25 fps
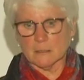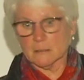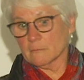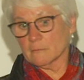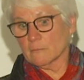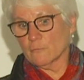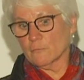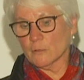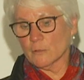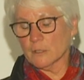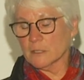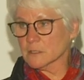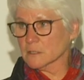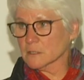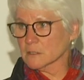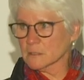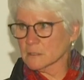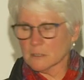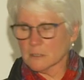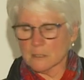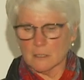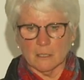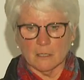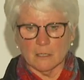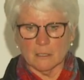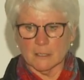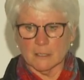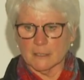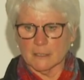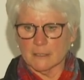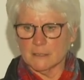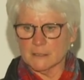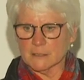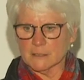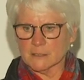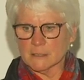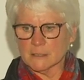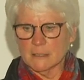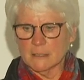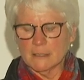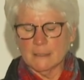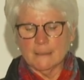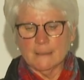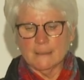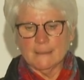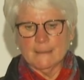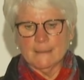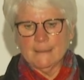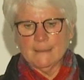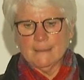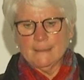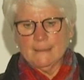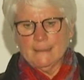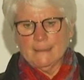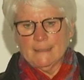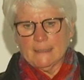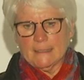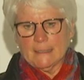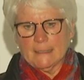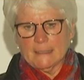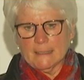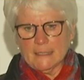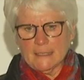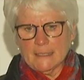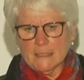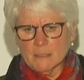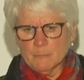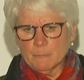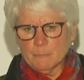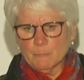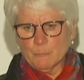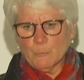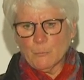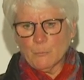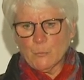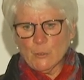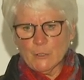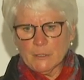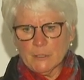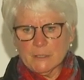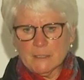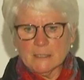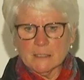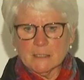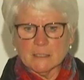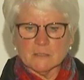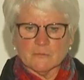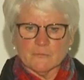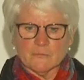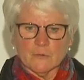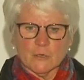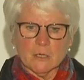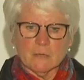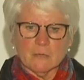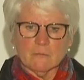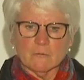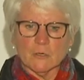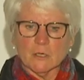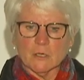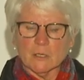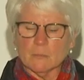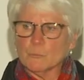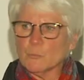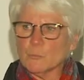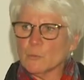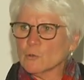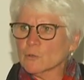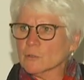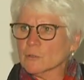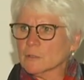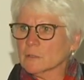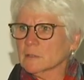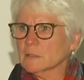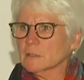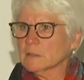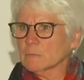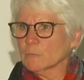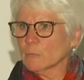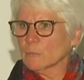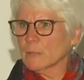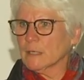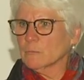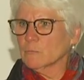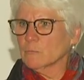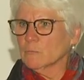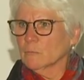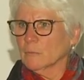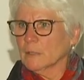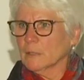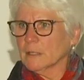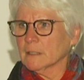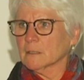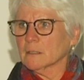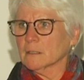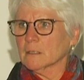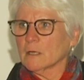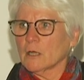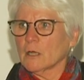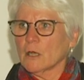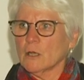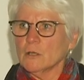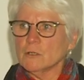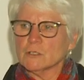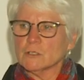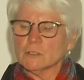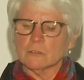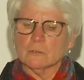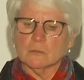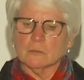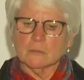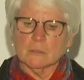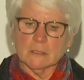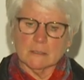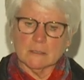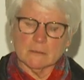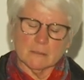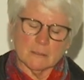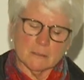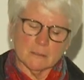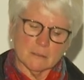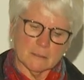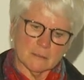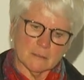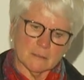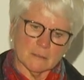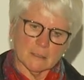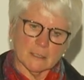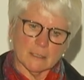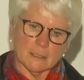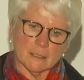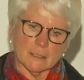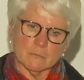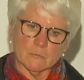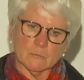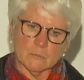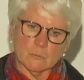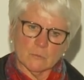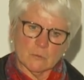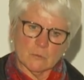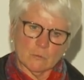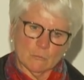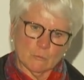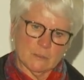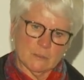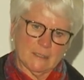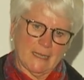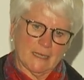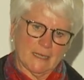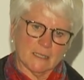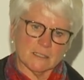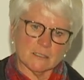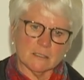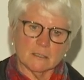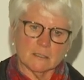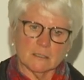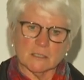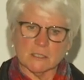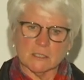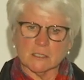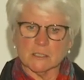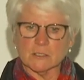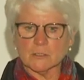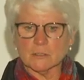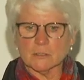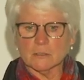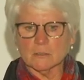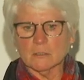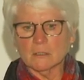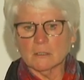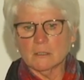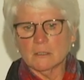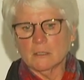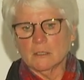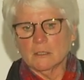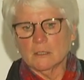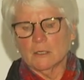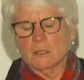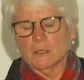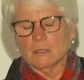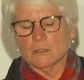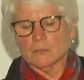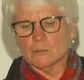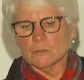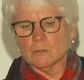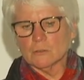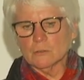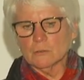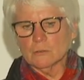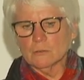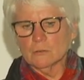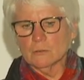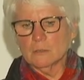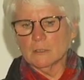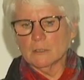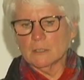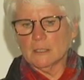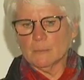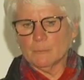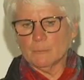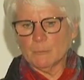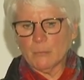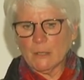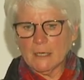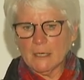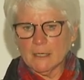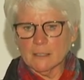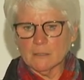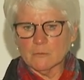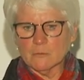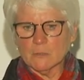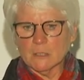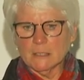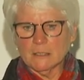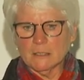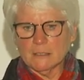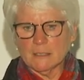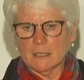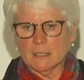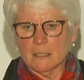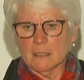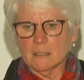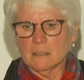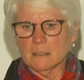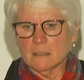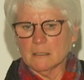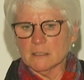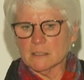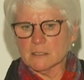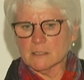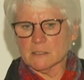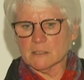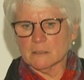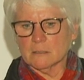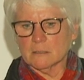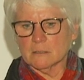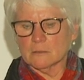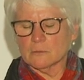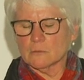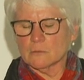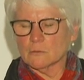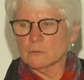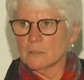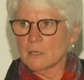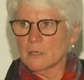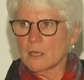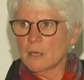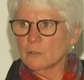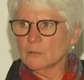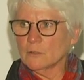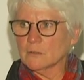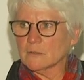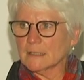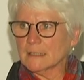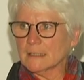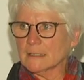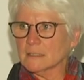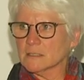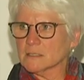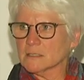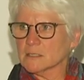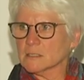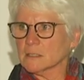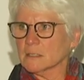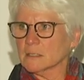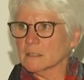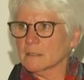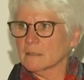for instance, a Gala is. Another point that is very, very important when one goes to the, takes the decision to apply retain is to note that it's